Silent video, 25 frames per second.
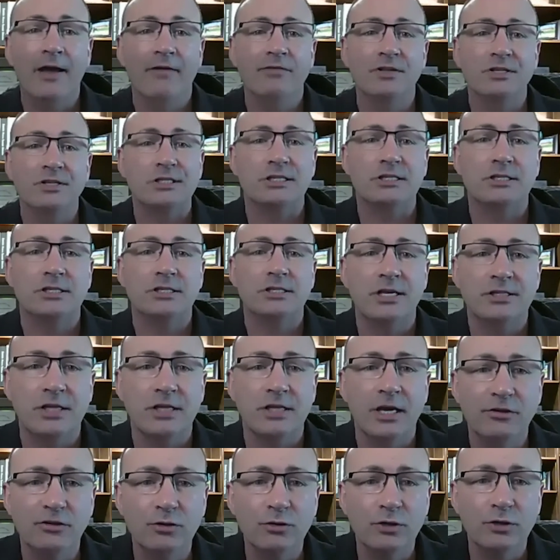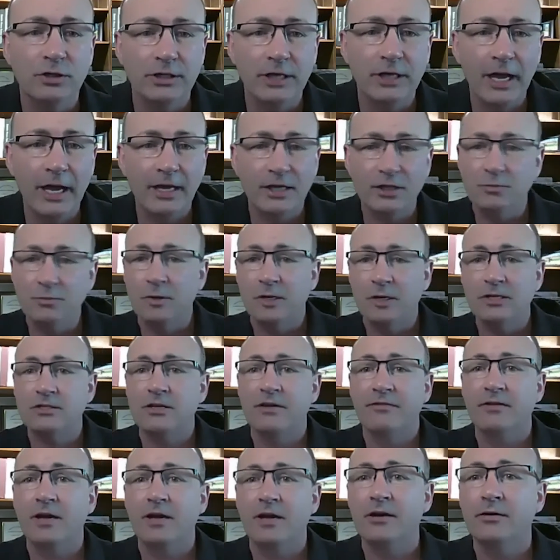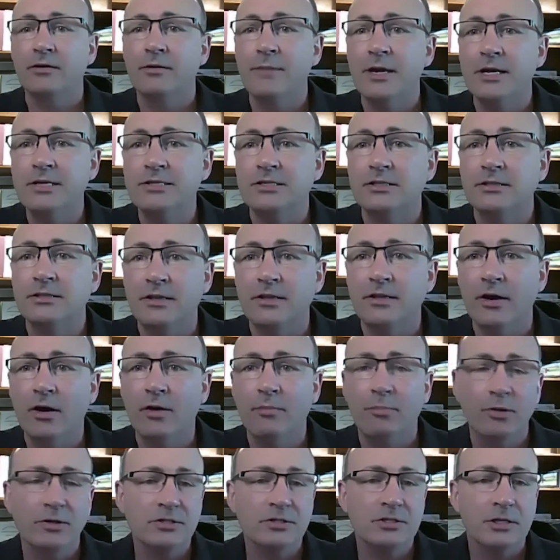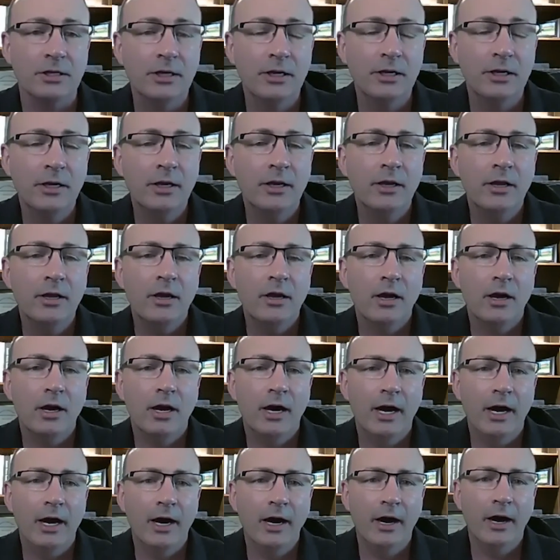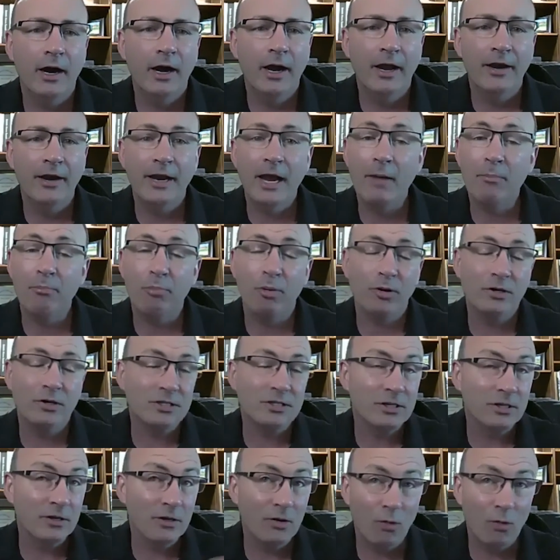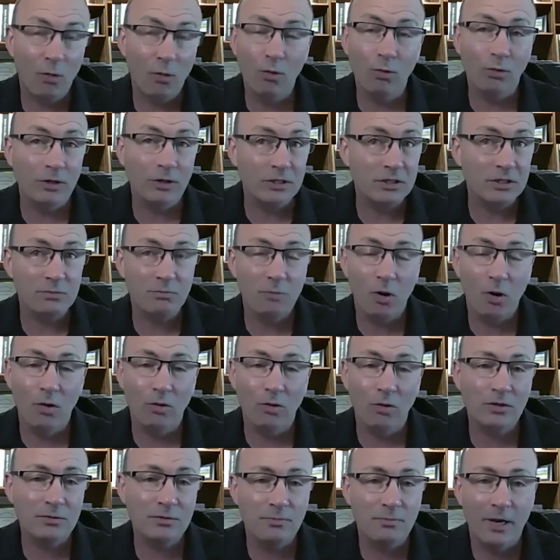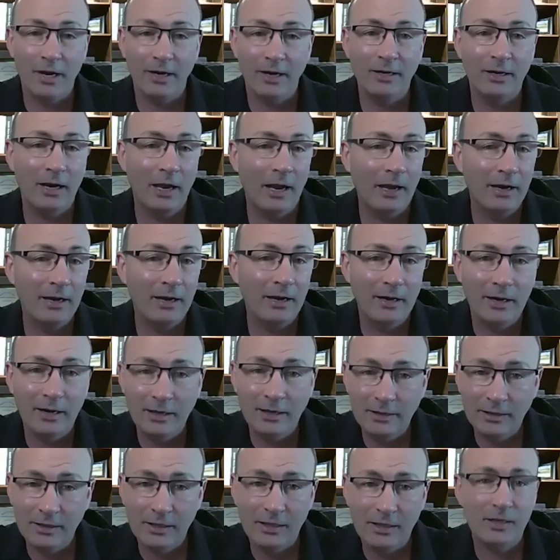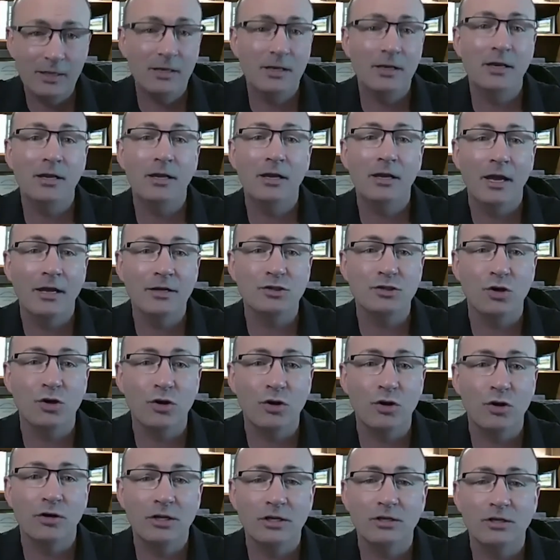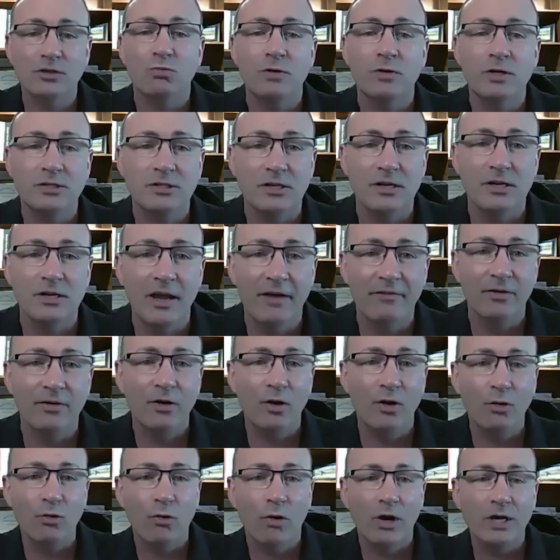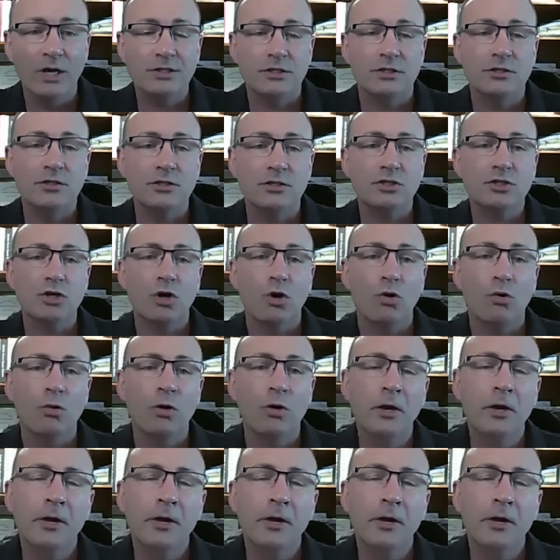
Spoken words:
the success I do today is because I've got an amazing therapist. And that person, holy smokes, man, he has earned his wings in heaven, no question. So